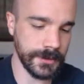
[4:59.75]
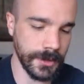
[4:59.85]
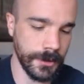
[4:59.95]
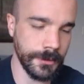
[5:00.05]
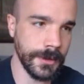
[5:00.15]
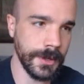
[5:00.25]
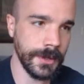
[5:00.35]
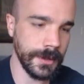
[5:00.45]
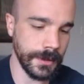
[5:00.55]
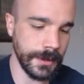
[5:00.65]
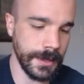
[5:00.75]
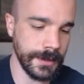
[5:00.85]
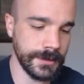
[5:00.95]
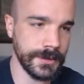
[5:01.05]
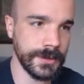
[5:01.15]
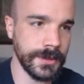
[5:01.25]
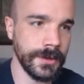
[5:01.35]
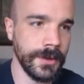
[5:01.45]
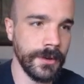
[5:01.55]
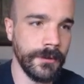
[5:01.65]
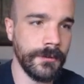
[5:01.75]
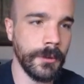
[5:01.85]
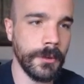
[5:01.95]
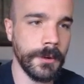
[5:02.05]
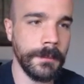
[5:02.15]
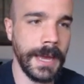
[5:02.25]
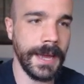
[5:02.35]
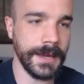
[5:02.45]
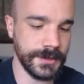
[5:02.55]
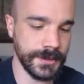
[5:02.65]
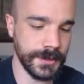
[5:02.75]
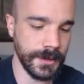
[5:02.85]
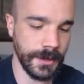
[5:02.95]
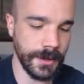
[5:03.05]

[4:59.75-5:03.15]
So let's format